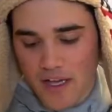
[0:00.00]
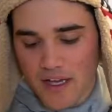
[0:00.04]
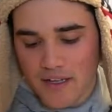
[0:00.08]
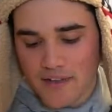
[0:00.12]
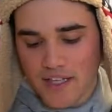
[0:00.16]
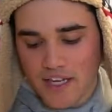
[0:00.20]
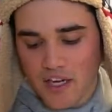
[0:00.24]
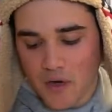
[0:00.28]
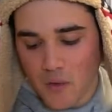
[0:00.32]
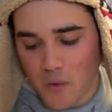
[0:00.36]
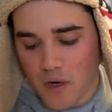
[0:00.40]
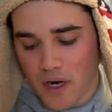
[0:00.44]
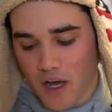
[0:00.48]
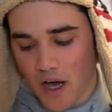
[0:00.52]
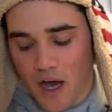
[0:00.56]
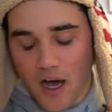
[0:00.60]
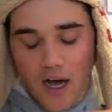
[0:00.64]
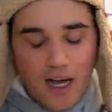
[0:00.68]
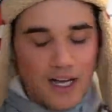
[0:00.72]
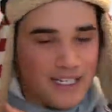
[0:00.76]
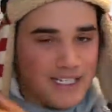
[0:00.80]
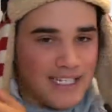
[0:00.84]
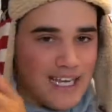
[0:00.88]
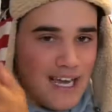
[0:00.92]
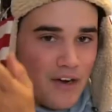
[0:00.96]
to
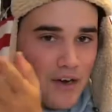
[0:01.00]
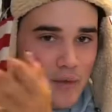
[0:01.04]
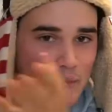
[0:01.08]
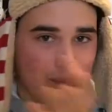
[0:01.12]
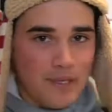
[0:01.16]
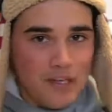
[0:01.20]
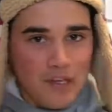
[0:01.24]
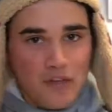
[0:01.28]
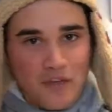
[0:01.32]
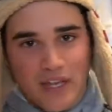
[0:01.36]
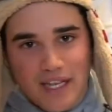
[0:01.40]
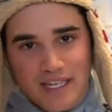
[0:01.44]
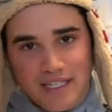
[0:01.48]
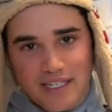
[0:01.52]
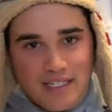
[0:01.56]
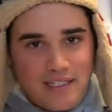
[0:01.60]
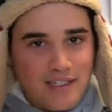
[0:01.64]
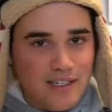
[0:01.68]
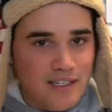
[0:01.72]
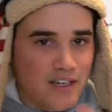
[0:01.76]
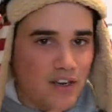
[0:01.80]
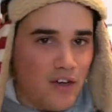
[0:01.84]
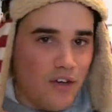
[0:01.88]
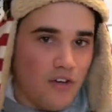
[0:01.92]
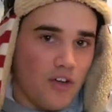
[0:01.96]
hunt down a meal that's,
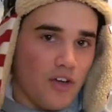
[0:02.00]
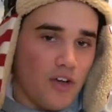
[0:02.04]
you know,